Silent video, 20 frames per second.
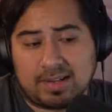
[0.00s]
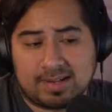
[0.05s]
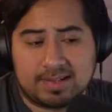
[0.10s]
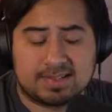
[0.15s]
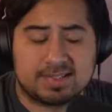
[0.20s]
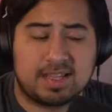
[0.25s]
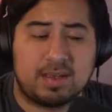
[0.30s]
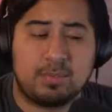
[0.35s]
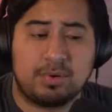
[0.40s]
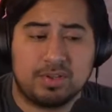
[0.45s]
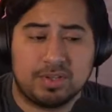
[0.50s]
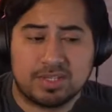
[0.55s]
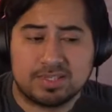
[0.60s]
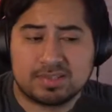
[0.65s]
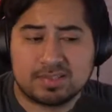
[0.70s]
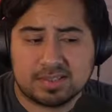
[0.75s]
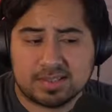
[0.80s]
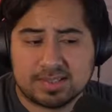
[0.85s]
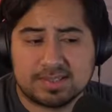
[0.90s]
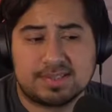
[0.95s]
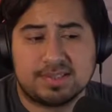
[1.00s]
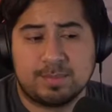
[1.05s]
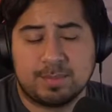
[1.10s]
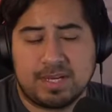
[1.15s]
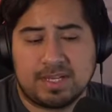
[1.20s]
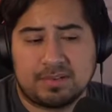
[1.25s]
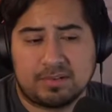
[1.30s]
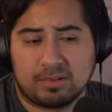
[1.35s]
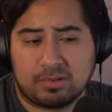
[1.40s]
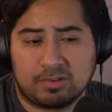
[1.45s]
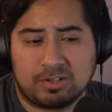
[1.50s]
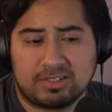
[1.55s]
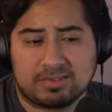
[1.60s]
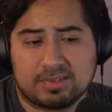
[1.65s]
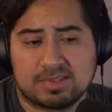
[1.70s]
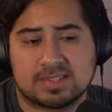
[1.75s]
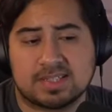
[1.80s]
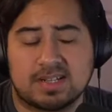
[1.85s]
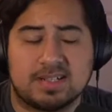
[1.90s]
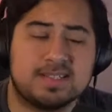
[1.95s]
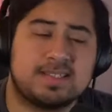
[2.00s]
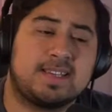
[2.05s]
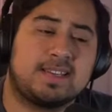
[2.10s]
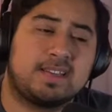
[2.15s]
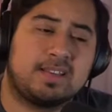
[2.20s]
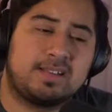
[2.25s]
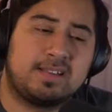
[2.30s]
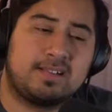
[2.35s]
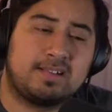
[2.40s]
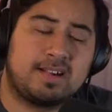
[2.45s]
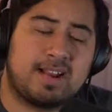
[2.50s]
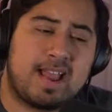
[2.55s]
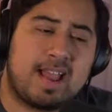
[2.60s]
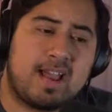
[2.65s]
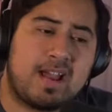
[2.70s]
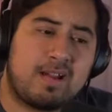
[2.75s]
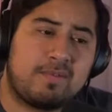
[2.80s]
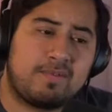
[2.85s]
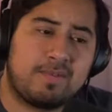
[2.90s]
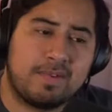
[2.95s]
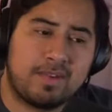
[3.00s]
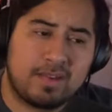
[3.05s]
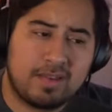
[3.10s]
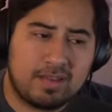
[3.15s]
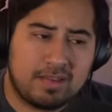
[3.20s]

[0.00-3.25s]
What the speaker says: An example of this is The Mandalorian, that's gonna take a year and a half.